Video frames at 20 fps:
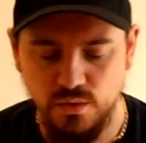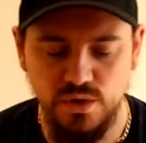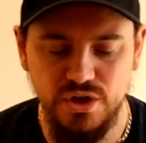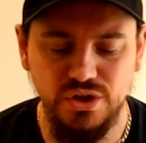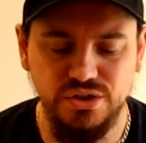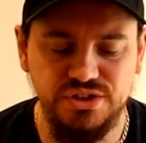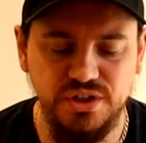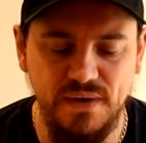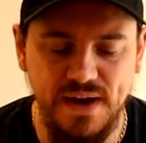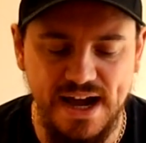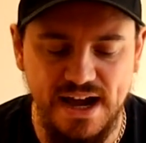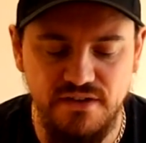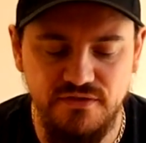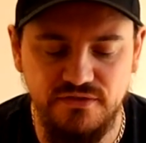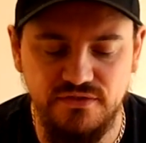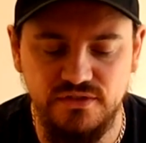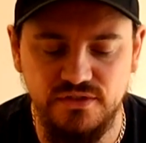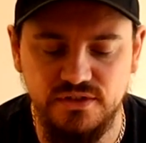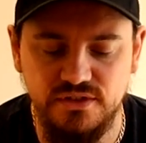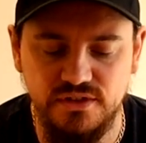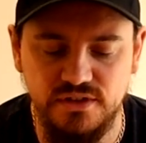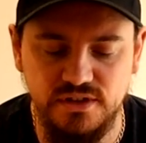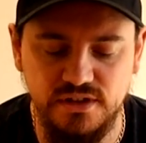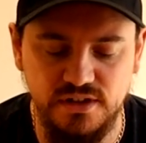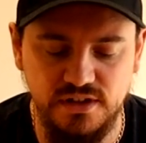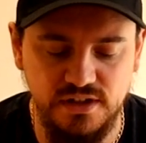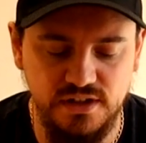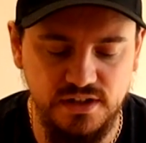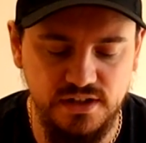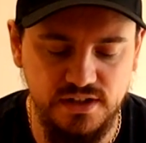We also have
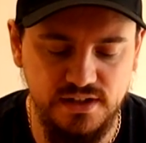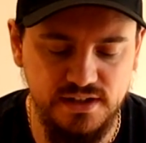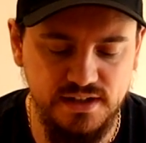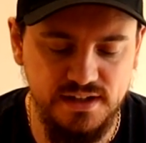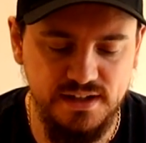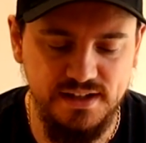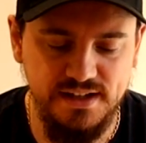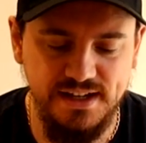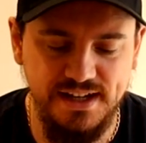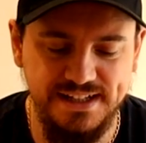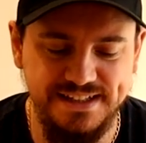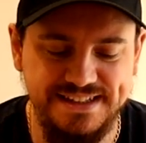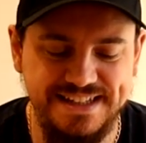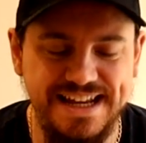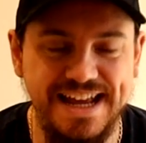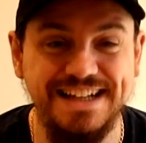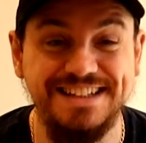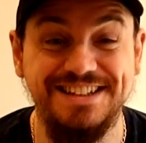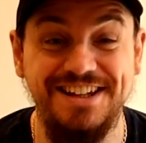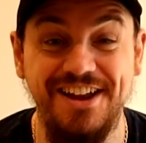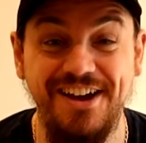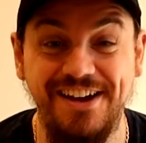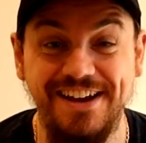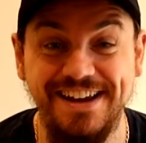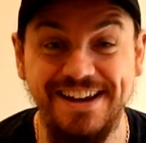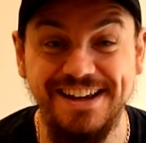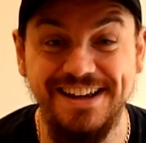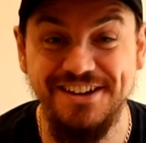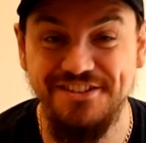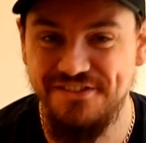a DS
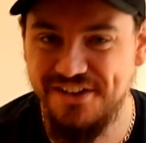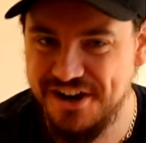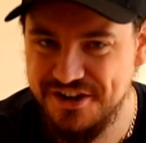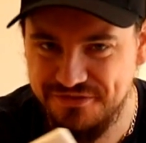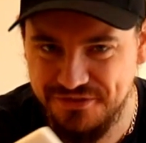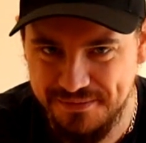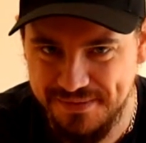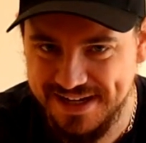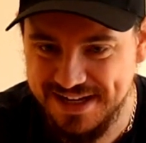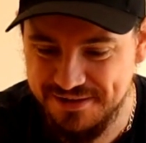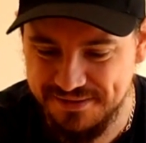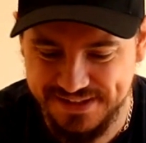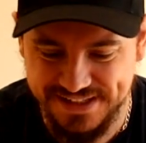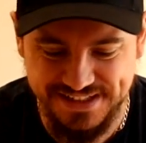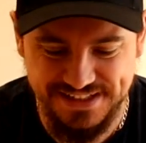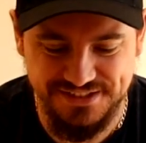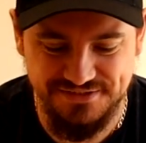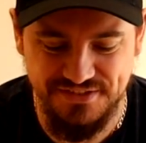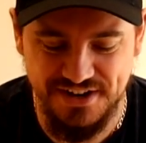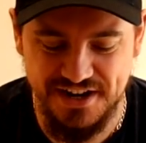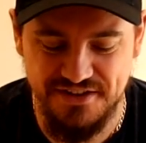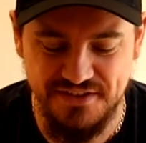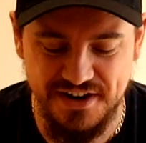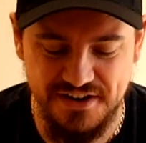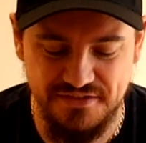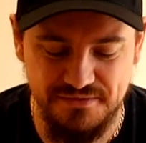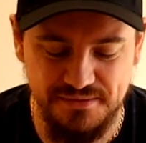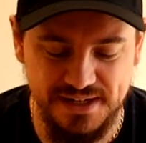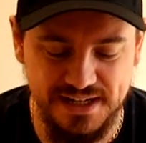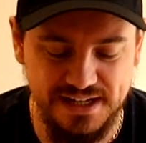Lite. Very familiar with these. Very,
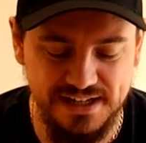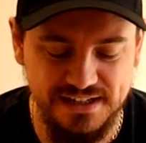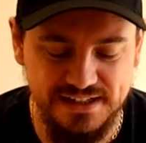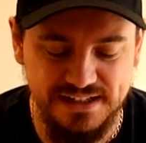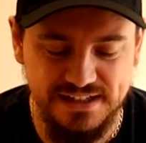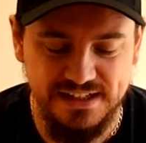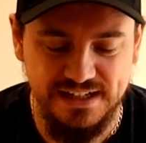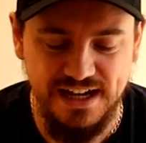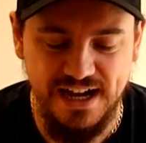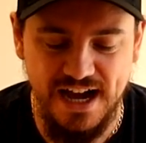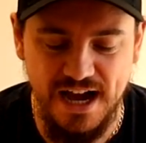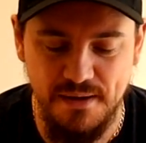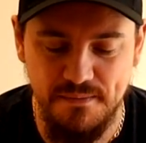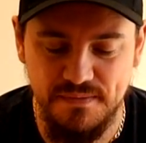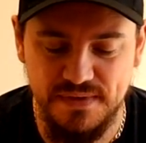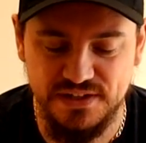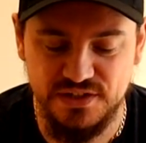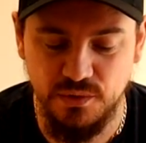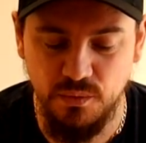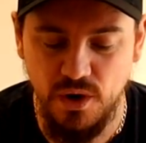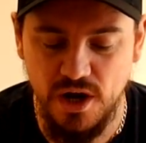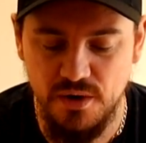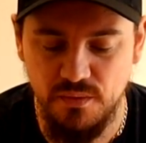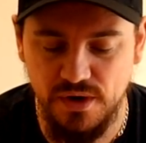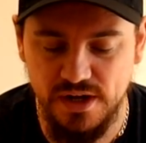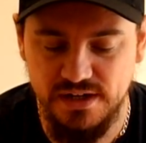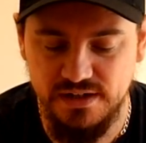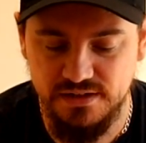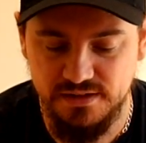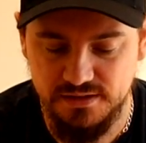very familiar. It's a white
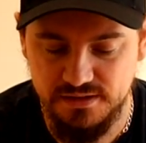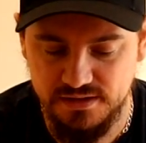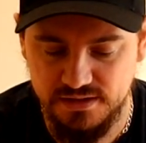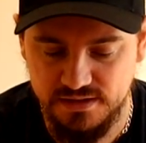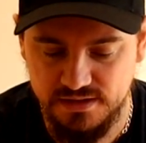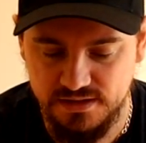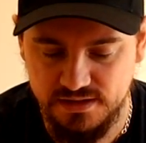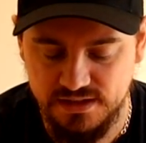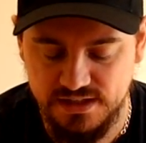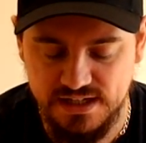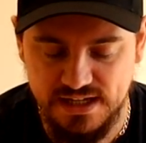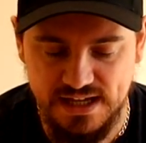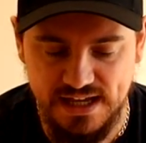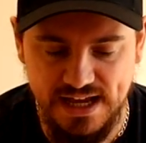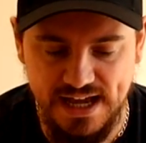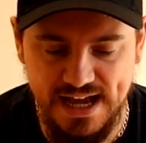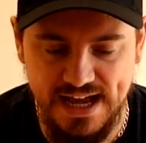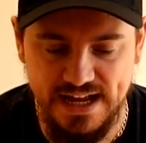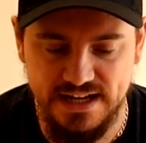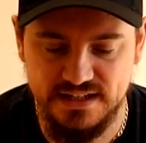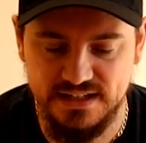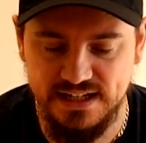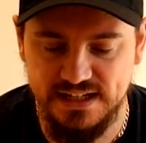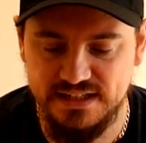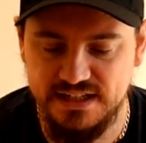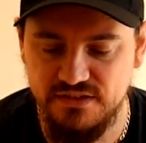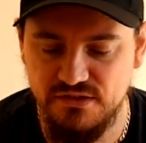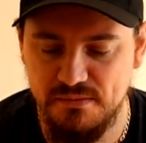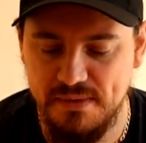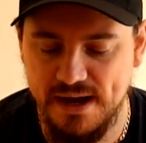one, and let's
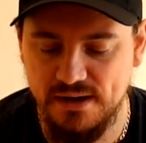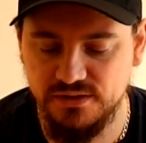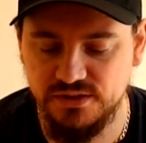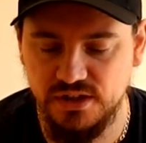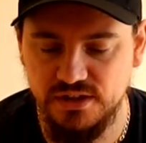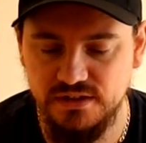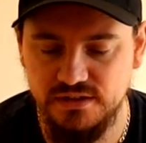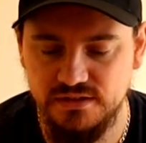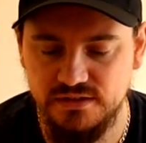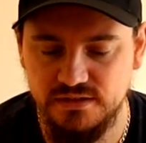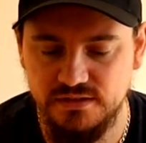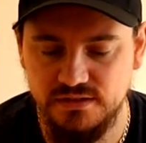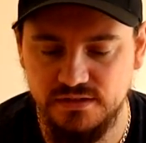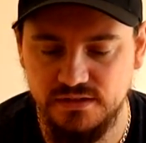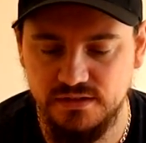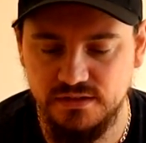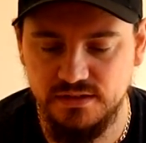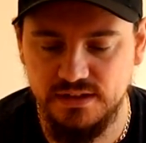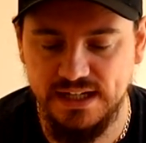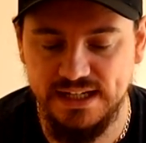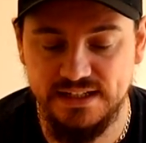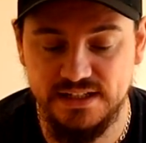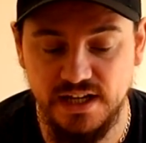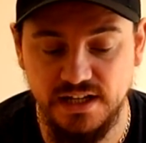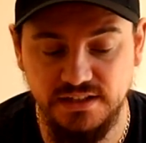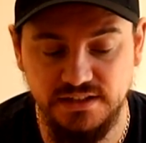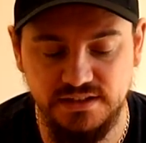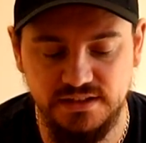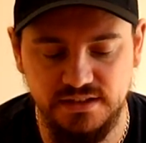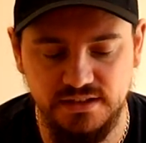see if it powers on. It
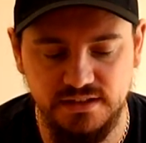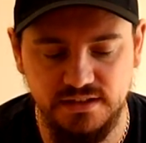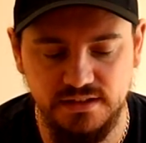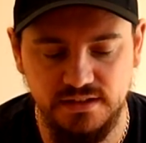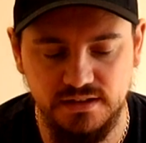does.